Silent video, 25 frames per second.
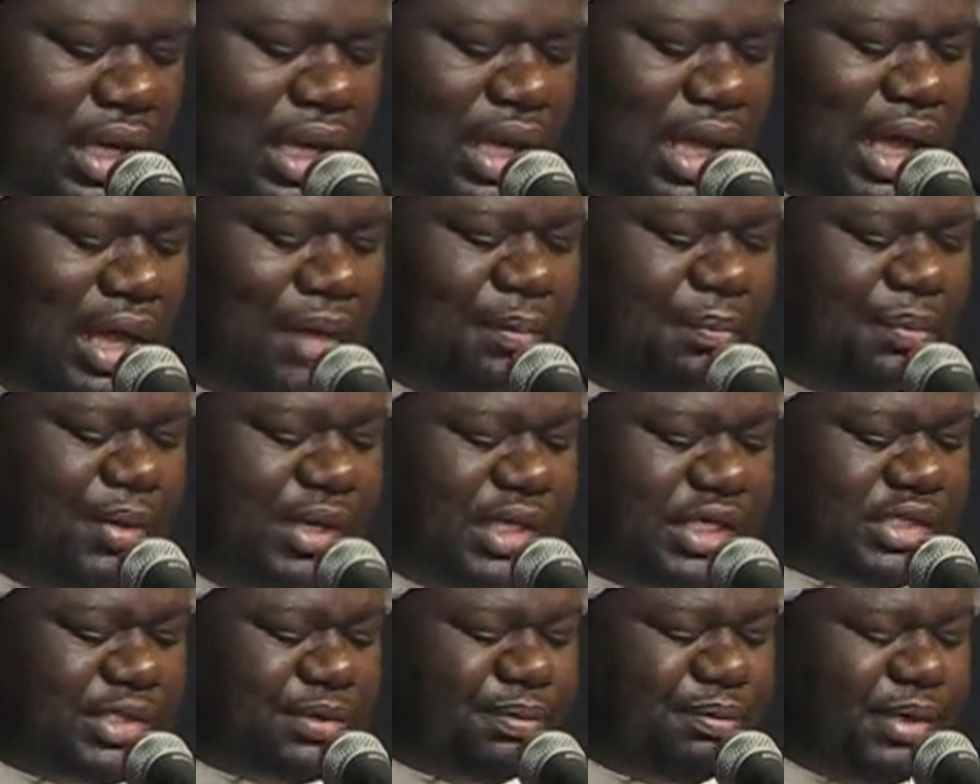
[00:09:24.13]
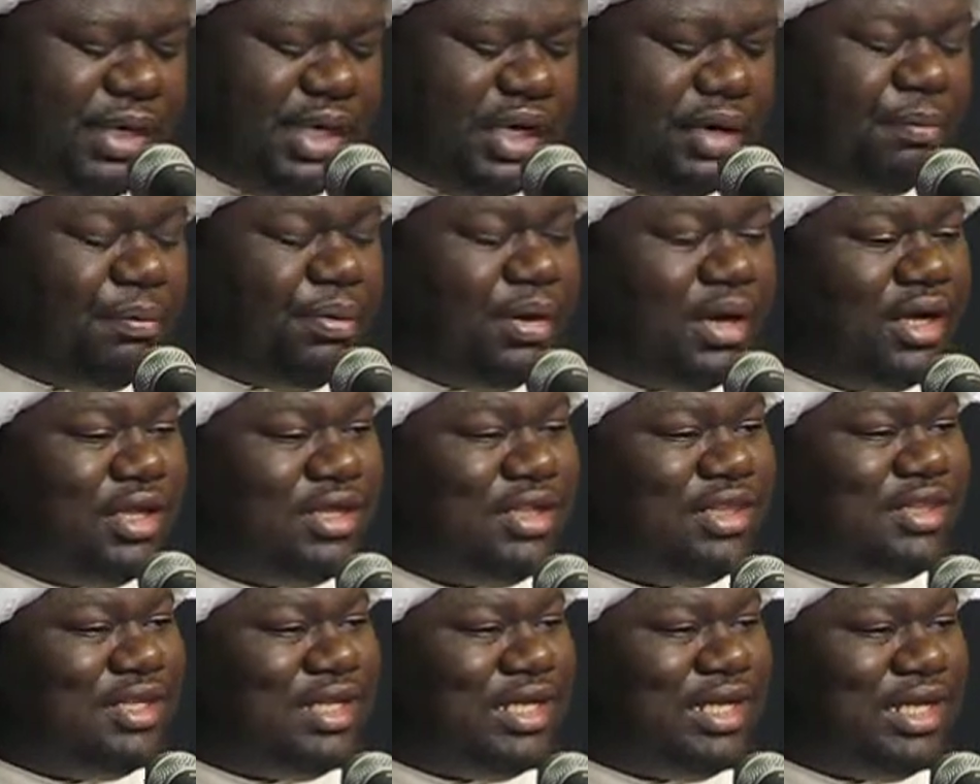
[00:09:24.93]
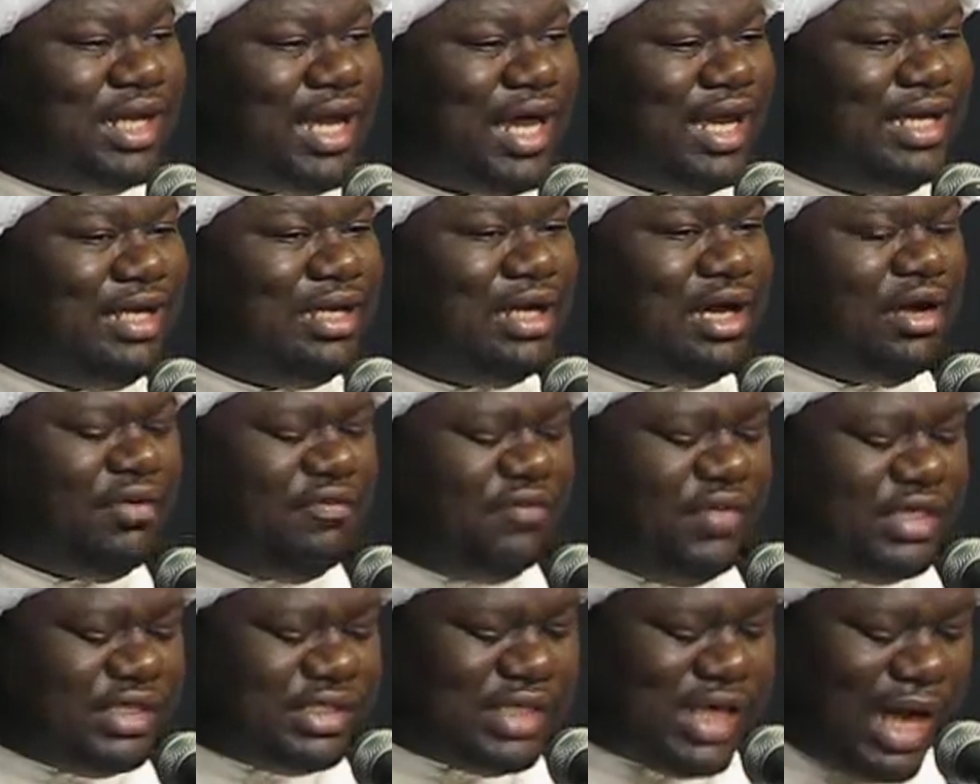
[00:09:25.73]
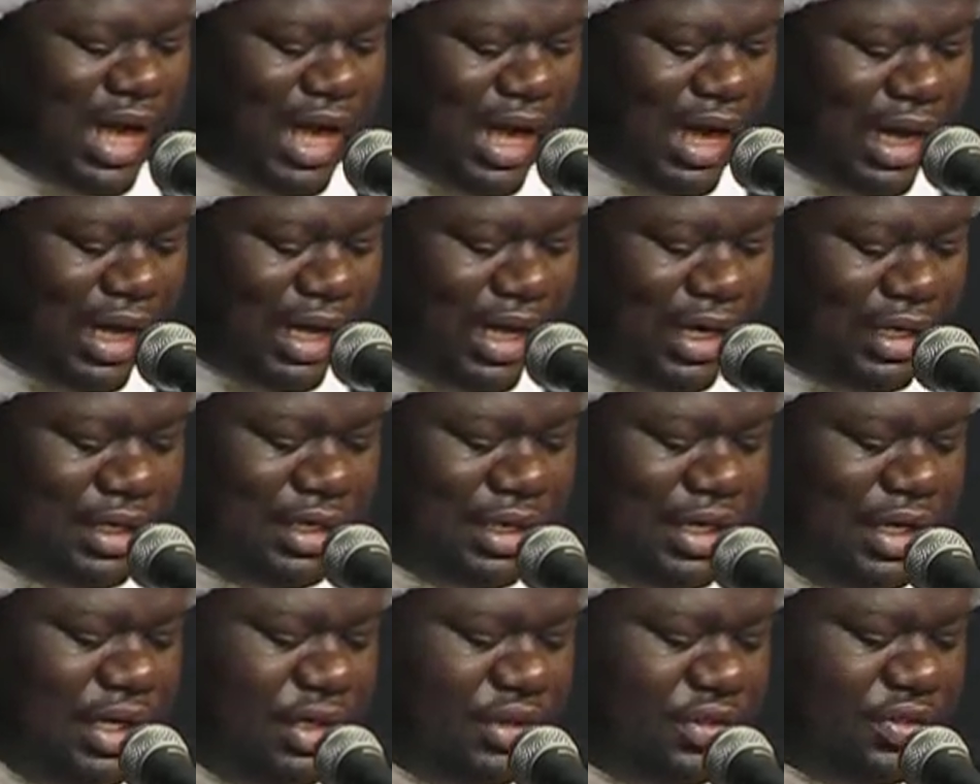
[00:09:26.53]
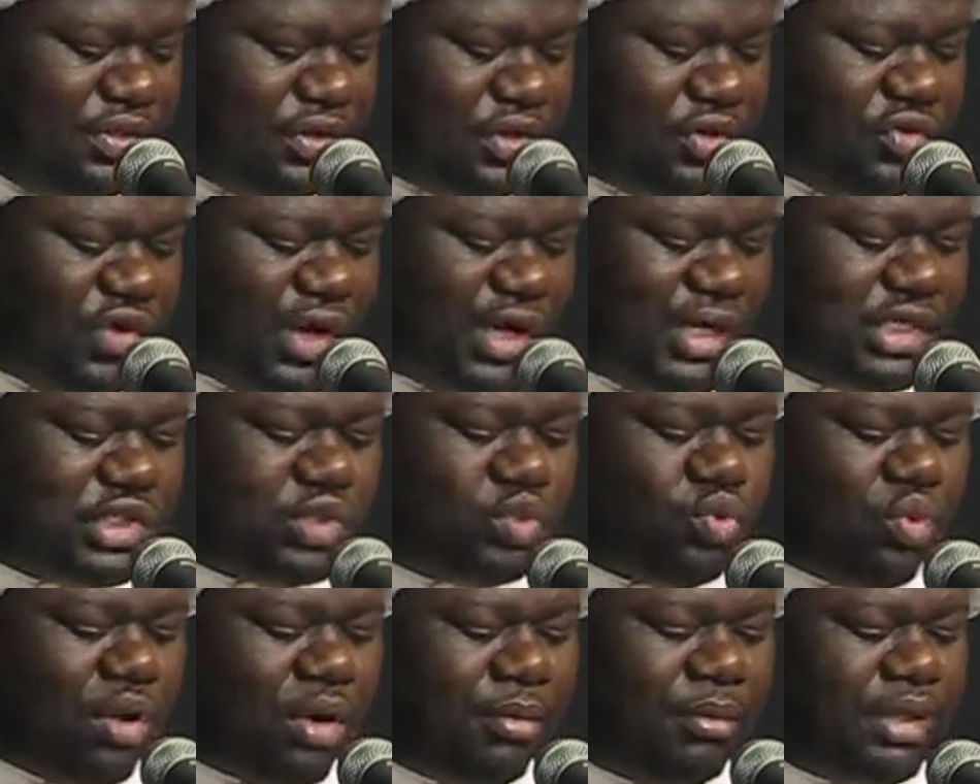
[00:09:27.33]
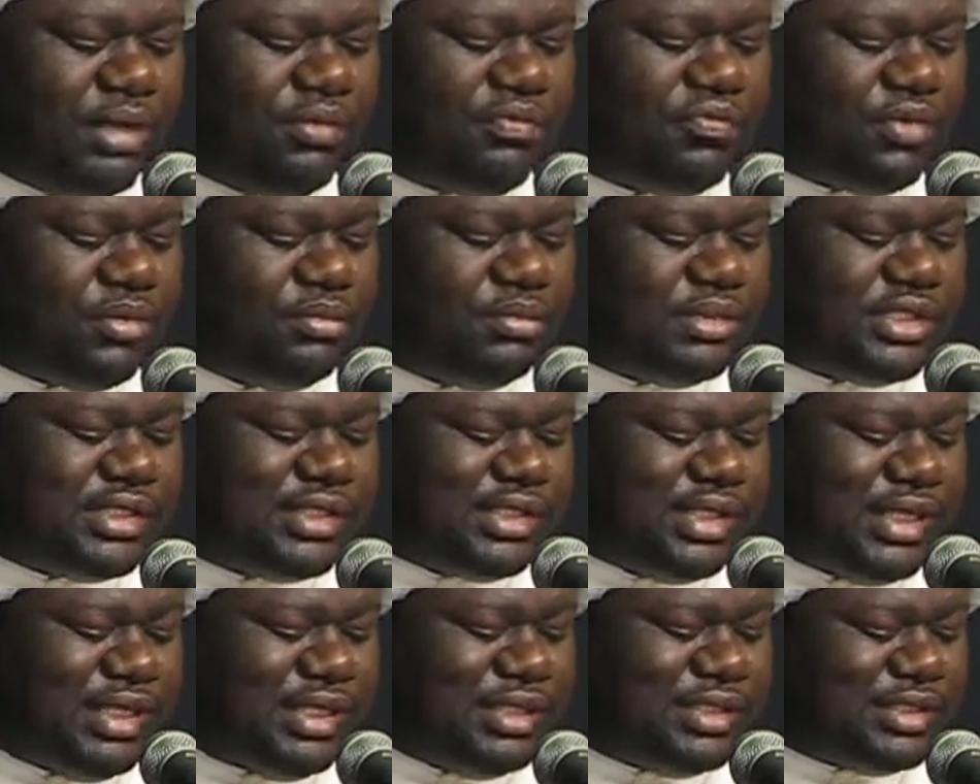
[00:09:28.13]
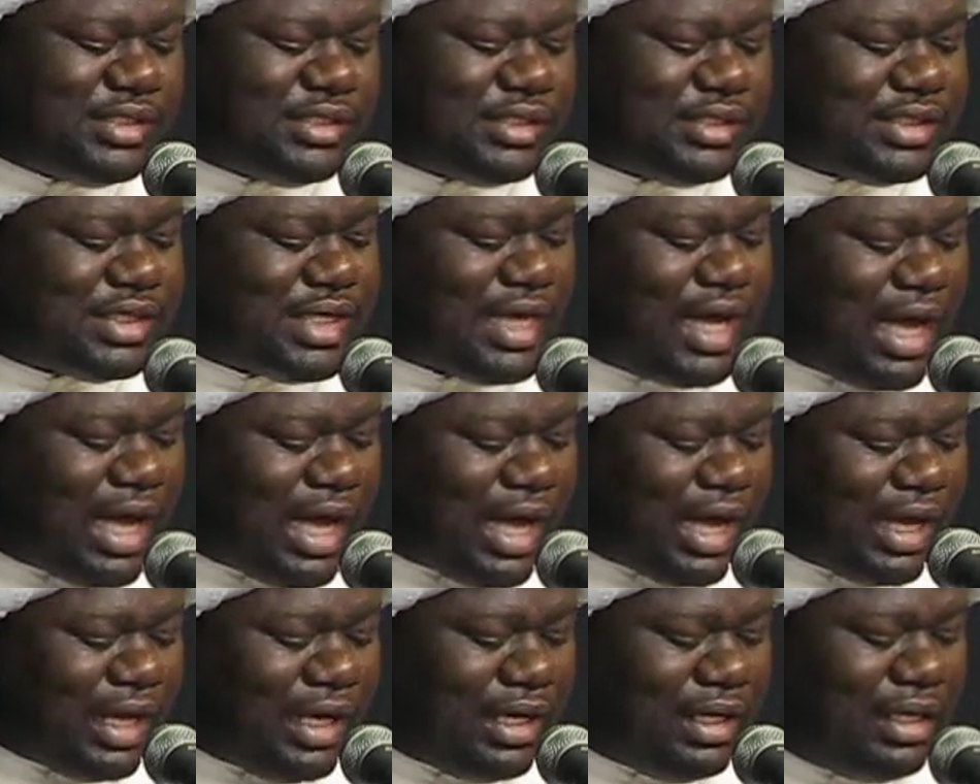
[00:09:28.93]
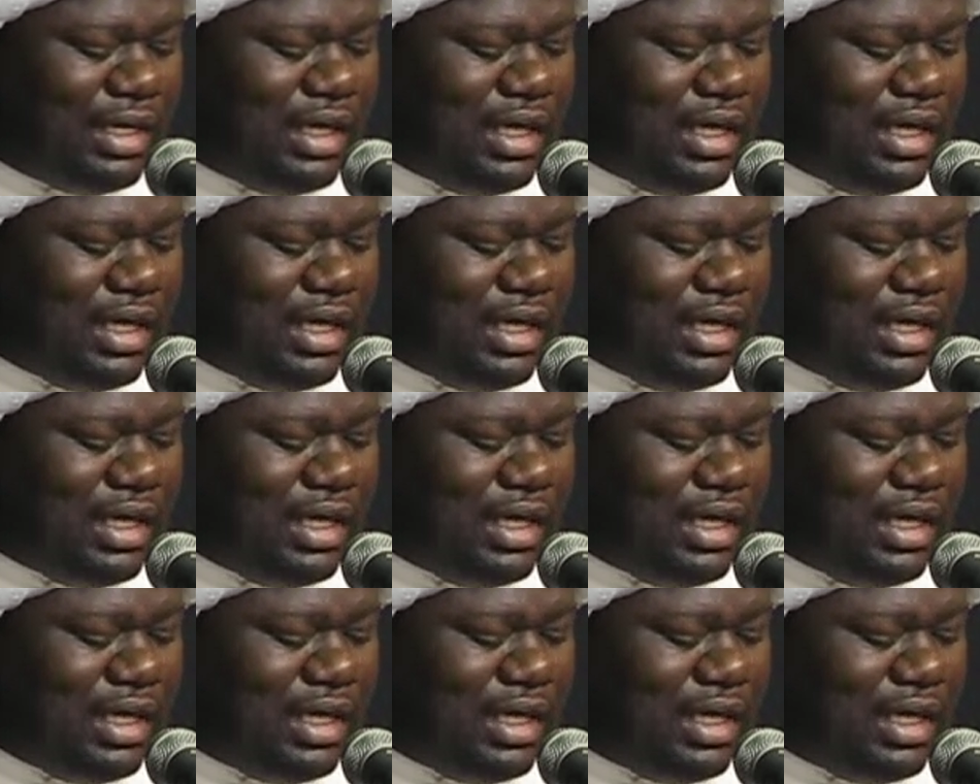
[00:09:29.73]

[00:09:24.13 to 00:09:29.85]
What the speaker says: And peace be upon the light of His eye, the greatest woman from sea to sky.